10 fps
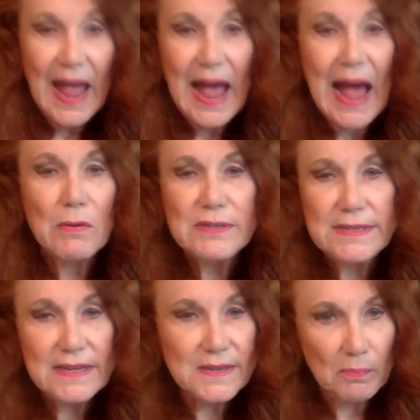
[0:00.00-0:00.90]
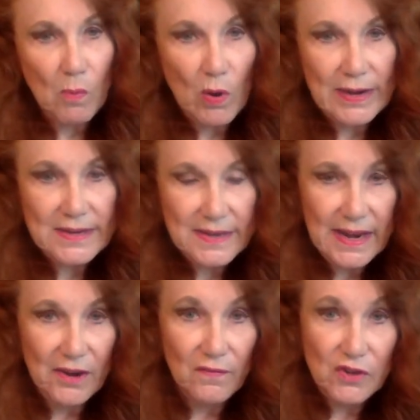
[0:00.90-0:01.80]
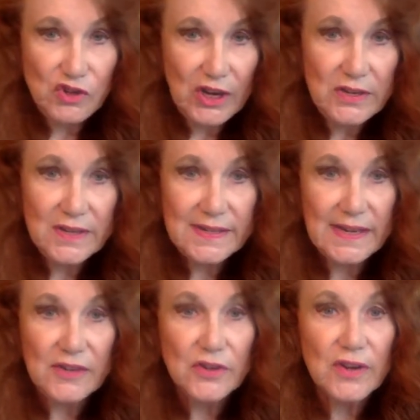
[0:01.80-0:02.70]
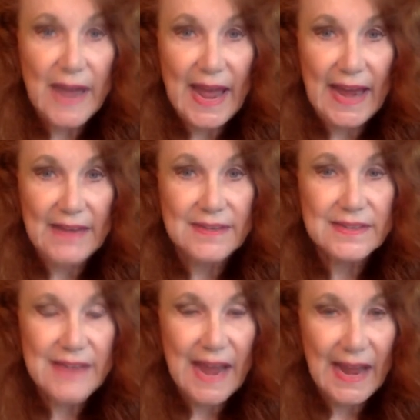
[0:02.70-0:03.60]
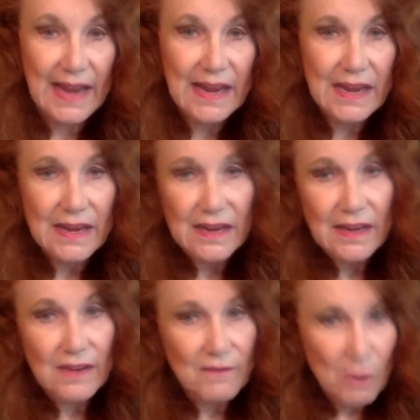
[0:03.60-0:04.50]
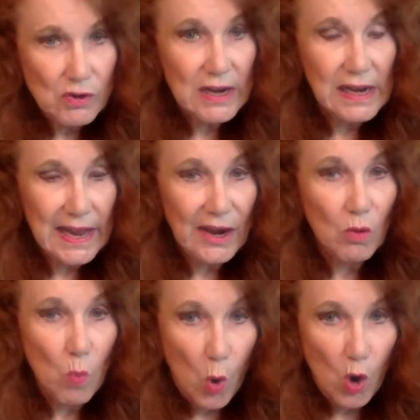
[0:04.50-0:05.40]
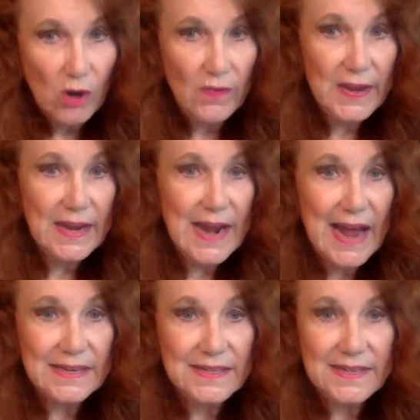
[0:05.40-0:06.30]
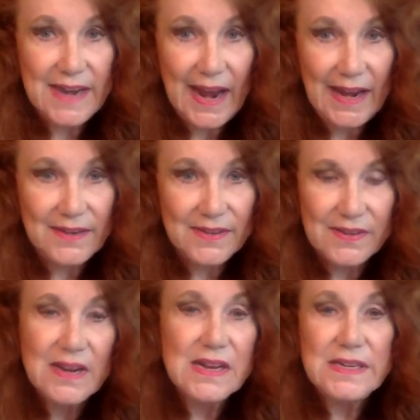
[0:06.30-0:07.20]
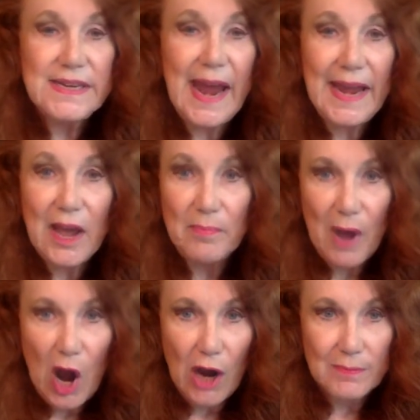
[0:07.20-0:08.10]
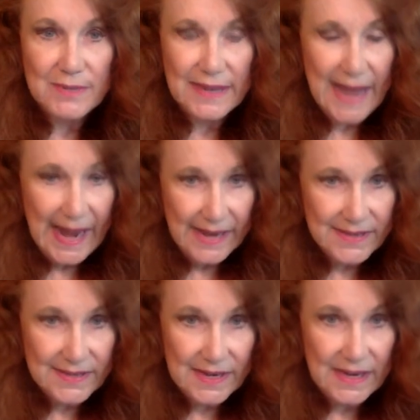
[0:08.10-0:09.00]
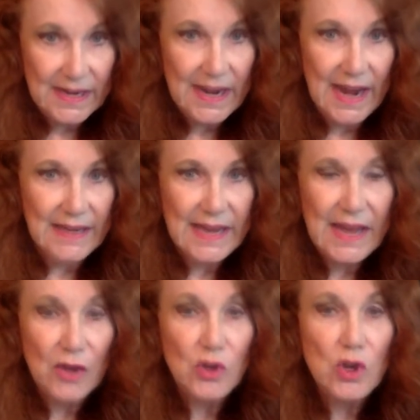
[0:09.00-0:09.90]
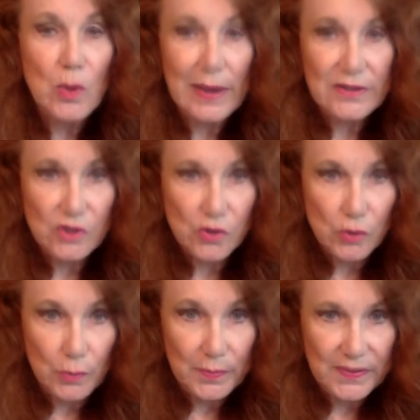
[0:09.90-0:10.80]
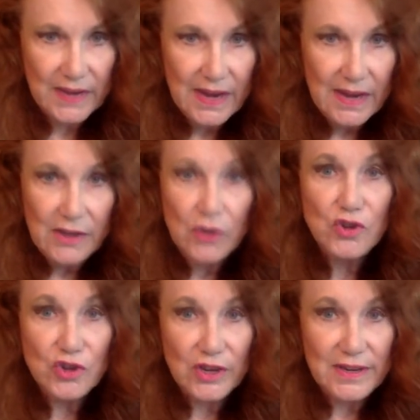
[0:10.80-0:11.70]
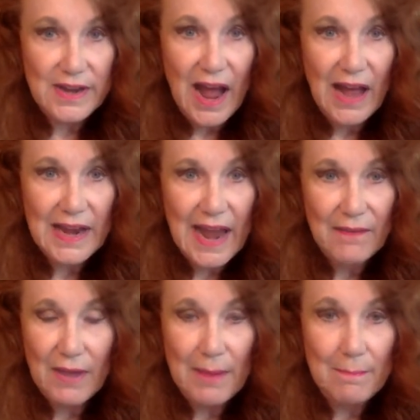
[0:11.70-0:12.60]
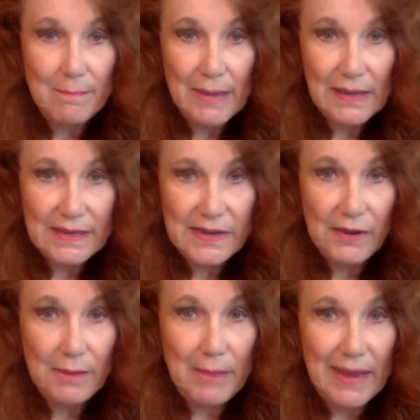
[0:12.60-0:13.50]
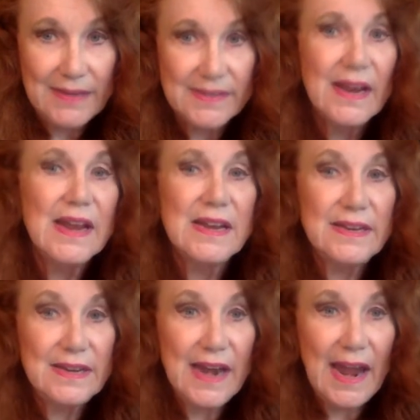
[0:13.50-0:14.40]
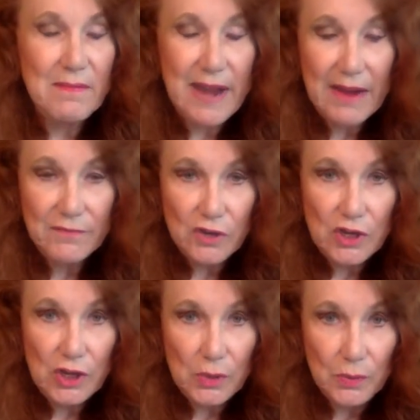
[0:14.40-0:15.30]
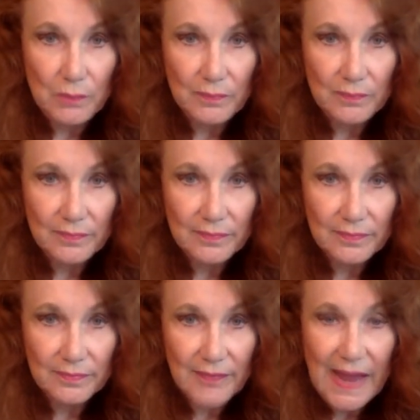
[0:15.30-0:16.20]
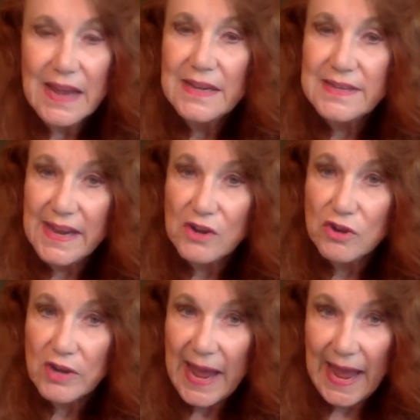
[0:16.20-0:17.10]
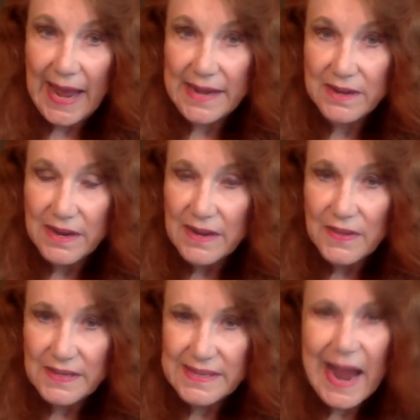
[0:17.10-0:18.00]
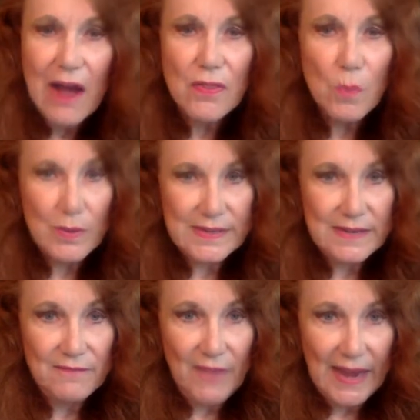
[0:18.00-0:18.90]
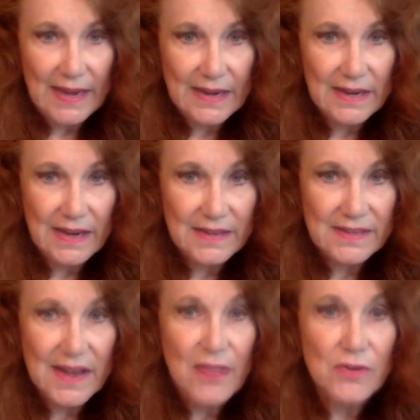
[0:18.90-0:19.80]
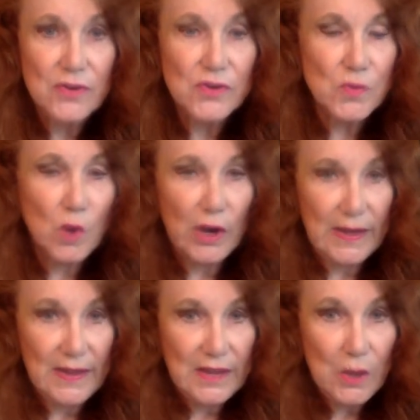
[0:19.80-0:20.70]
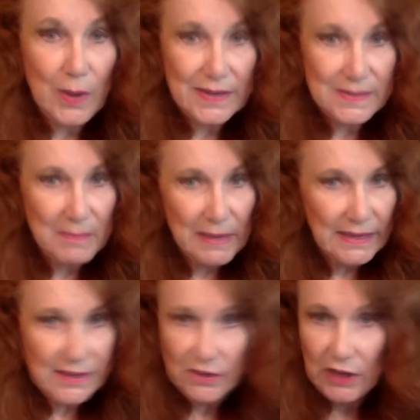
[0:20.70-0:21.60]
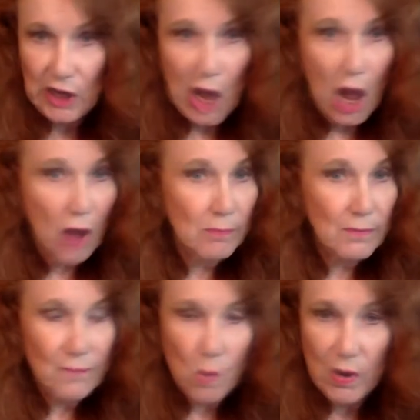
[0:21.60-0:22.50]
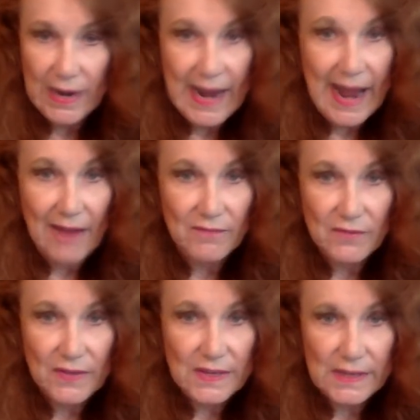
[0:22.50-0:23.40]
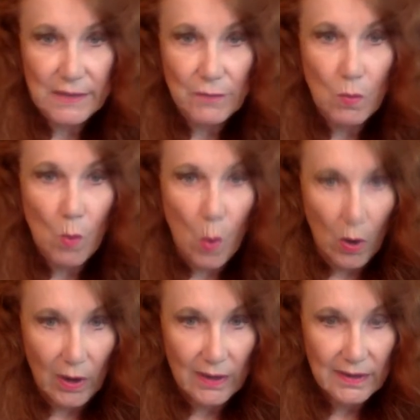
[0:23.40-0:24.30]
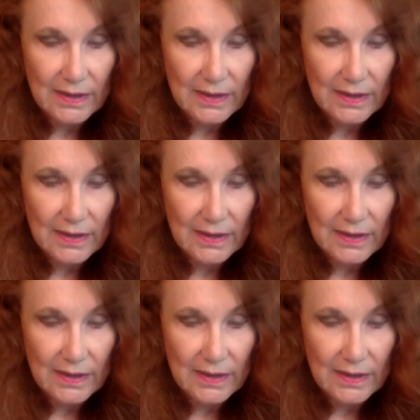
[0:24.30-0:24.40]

I was disappointed to hear Virginia Senator Kaine say, if you declare war on the United States, take up arms against it, and kill U.S. troops, you should not have a military base named after you. Senator Kaine, the South was invaded, and Southerners were in the U.S. military long before and after the Civil War.